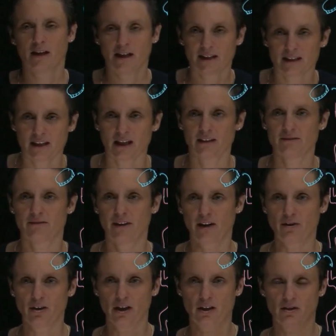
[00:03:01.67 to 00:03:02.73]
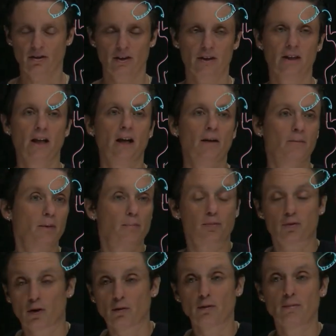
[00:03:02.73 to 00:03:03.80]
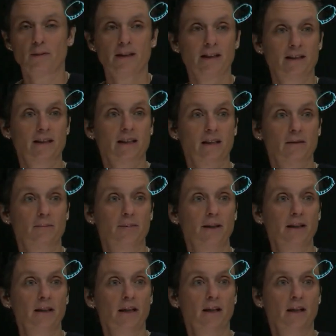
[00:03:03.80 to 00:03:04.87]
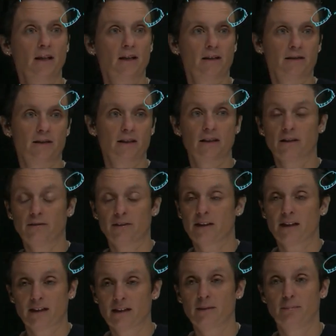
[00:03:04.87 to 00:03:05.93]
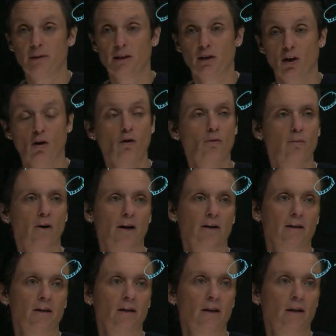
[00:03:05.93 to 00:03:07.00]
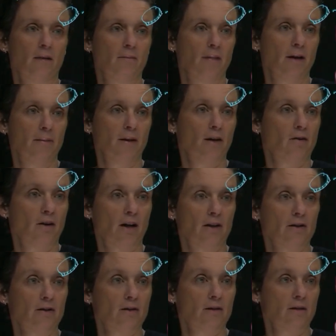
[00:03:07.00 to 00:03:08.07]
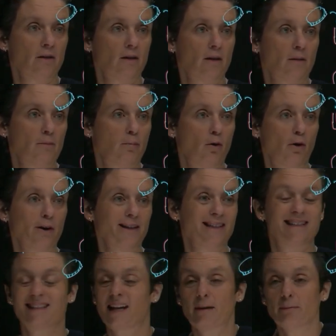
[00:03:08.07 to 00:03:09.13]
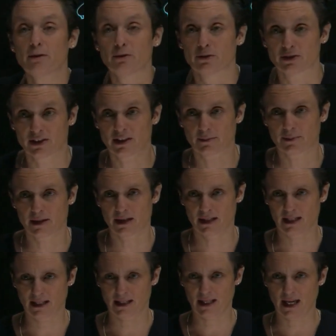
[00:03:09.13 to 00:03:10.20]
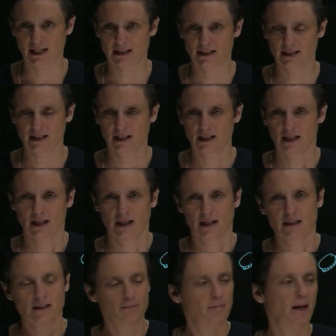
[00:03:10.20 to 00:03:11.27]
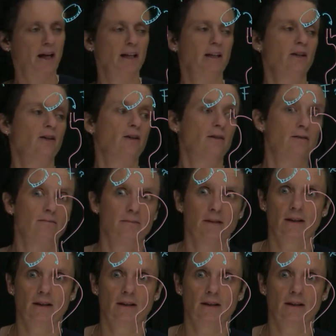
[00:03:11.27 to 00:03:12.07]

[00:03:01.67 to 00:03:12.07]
it can vary a lot, but probably it's going to be significantly below 1, maybe around 0.7 or something like that, depending on